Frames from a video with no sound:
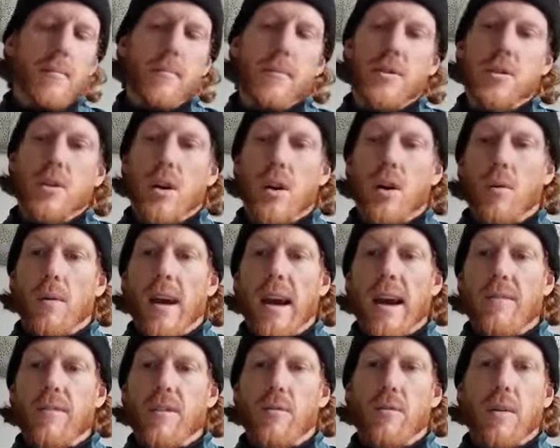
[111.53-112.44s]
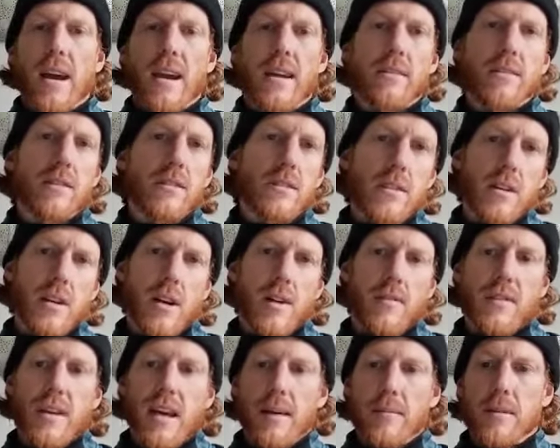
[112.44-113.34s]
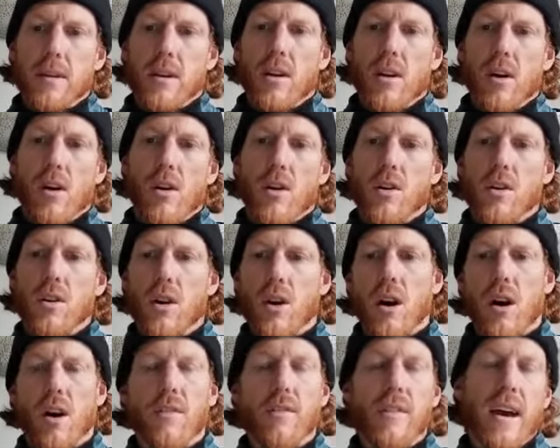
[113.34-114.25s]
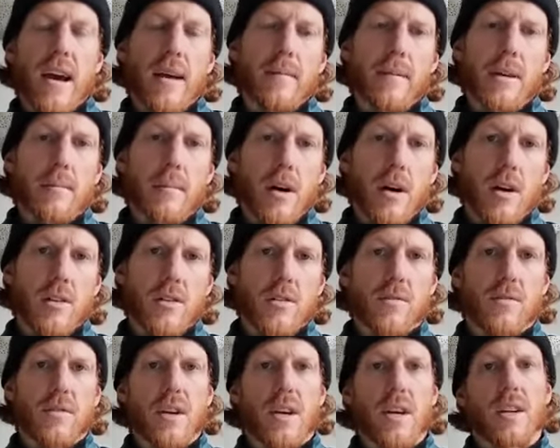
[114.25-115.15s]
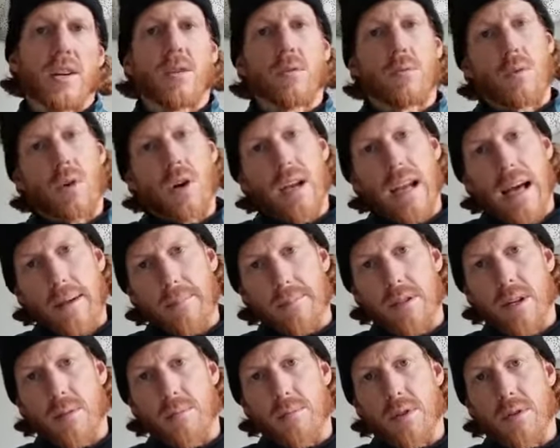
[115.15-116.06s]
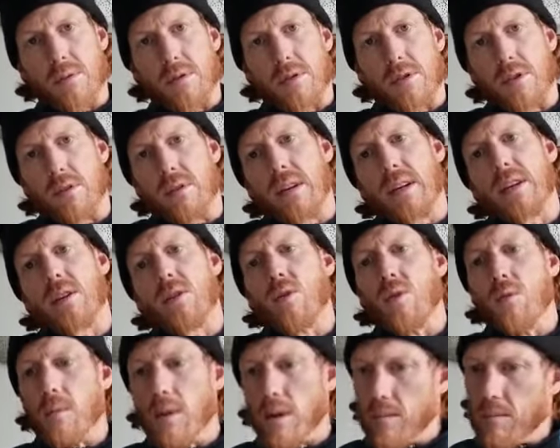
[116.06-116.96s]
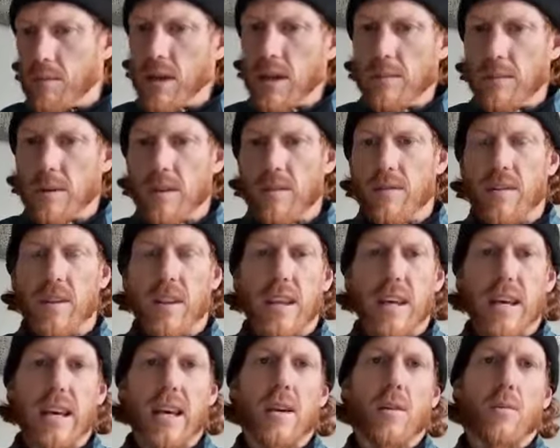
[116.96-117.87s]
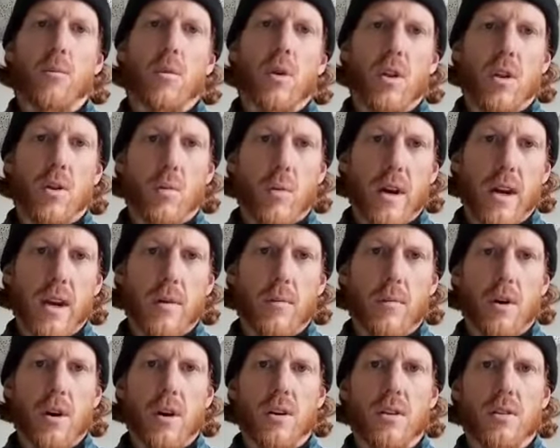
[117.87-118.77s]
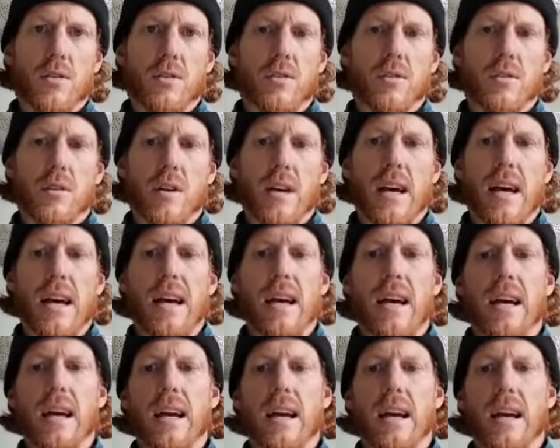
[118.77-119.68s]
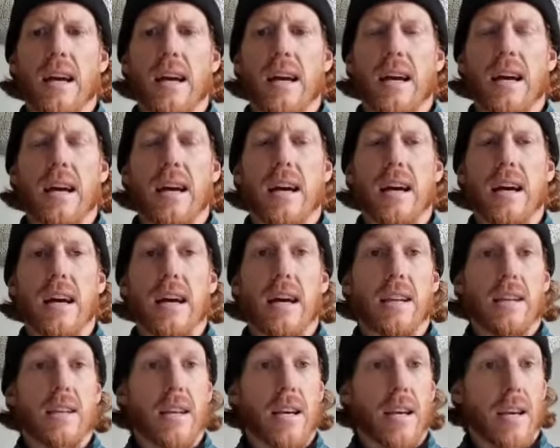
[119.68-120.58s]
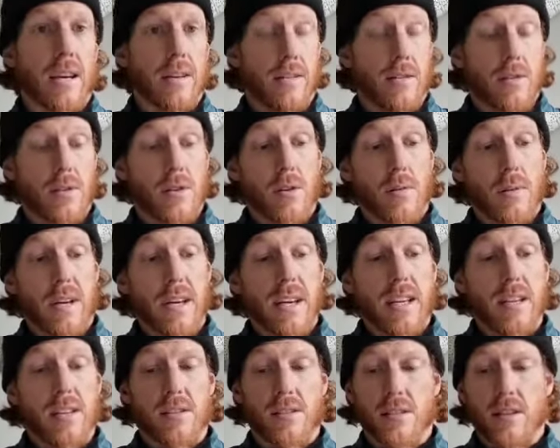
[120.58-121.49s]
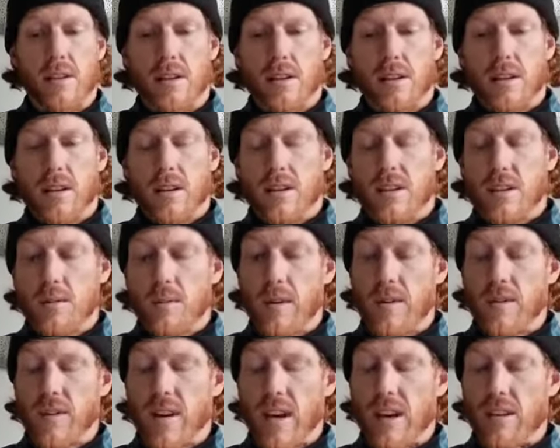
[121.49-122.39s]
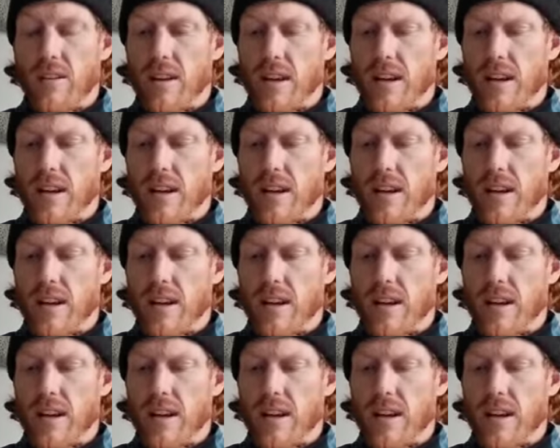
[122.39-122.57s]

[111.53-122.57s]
So every round I've kept a log of how many miles I've done, what lap times I was doing, or my PB for there, what the wear was, and yeah, so it is, to be fair,